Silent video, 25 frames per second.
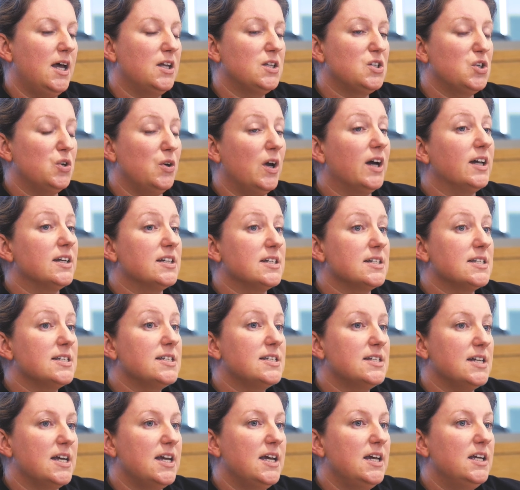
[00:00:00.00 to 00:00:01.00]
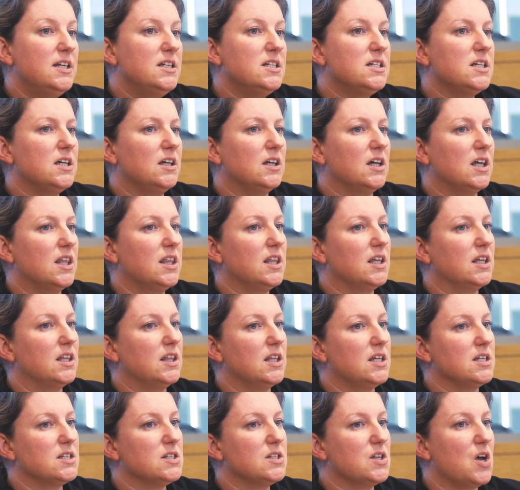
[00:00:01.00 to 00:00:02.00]
to understand, and I think
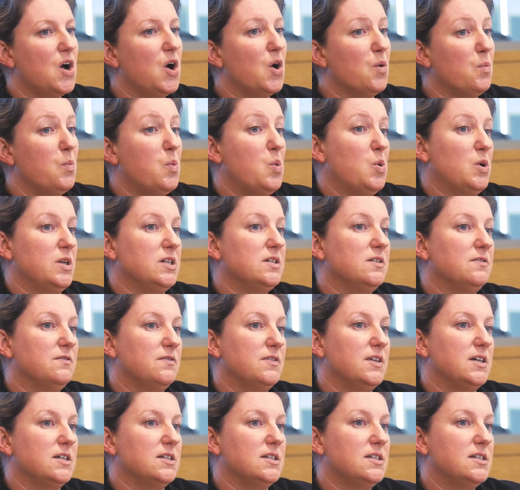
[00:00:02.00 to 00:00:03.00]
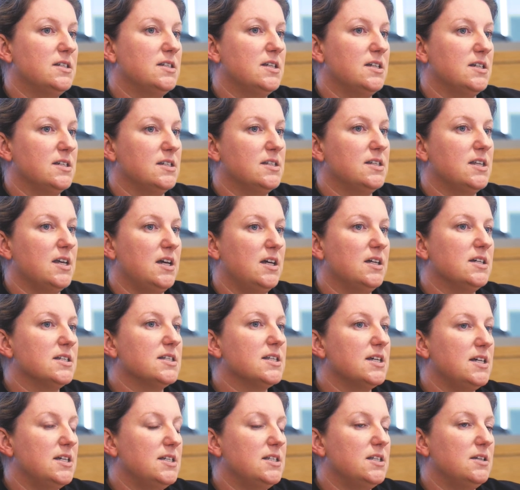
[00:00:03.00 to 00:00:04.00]
that's the whole point of this, is that it's
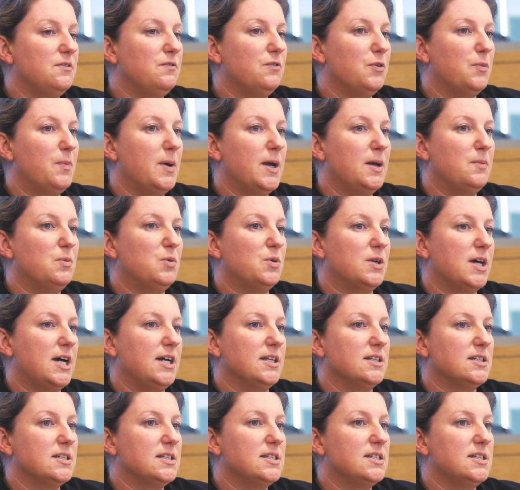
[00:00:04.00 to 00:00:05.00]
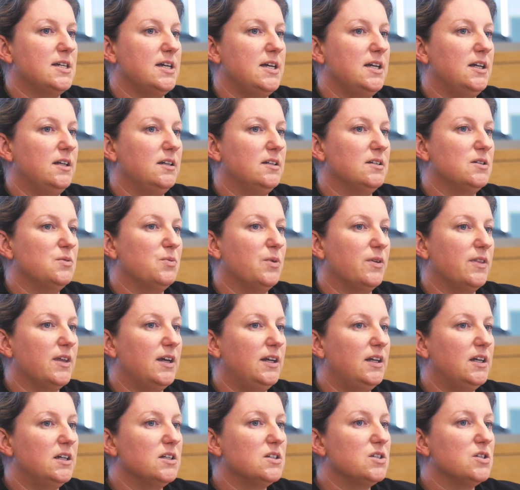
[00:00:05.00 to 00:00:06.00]
easy for people to understand what they
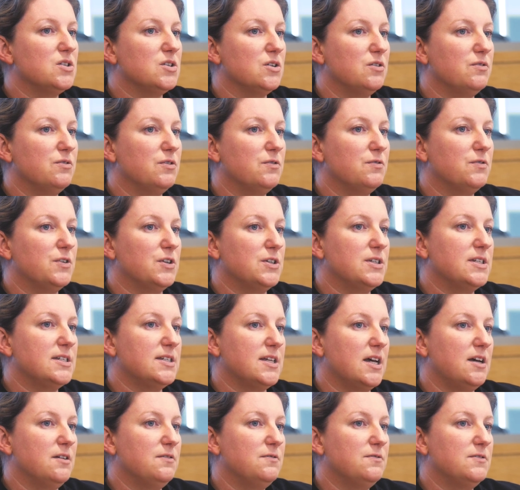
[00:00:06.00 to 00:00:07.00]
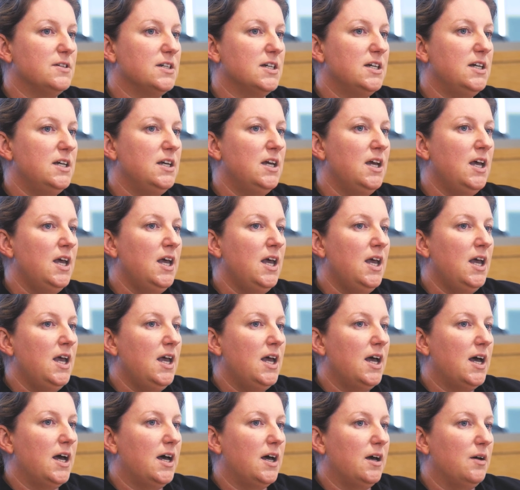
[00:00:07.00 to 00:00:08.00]
need to do for food safety.
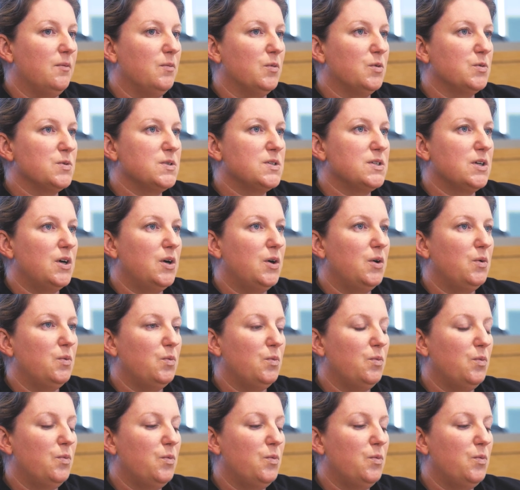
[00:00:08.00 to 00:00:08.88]
Also,